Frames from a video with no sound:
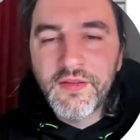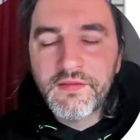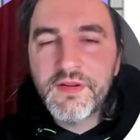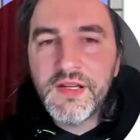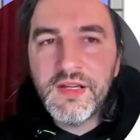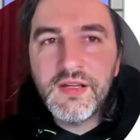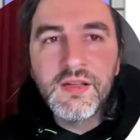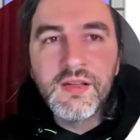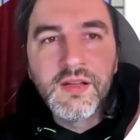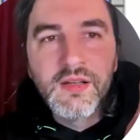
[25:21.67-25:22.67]

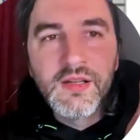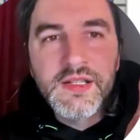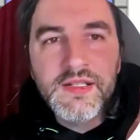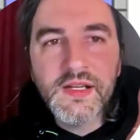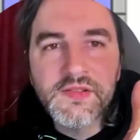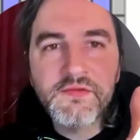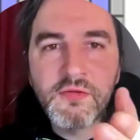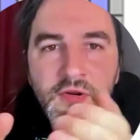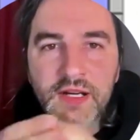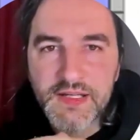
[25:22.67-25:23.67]
3 sales
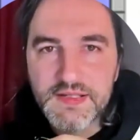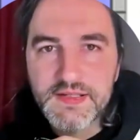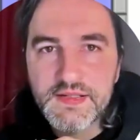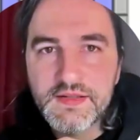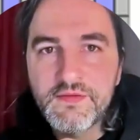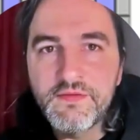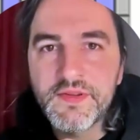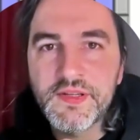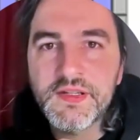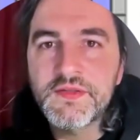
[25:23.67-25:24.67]
forecasts
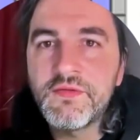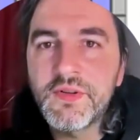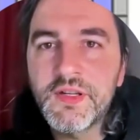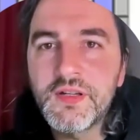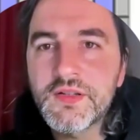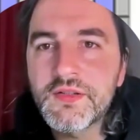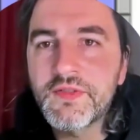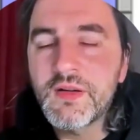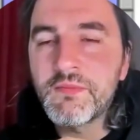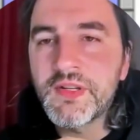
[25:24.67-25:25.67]
for the next 4 years
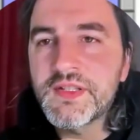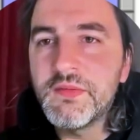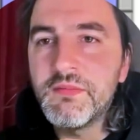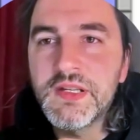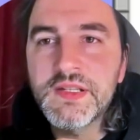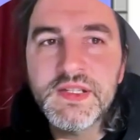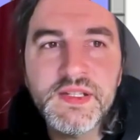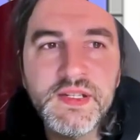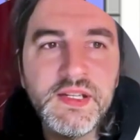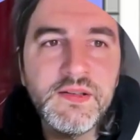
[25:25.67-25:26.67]
of companies A, B, and
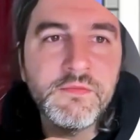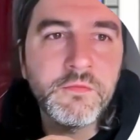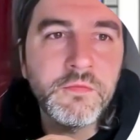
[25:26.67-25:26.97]
C,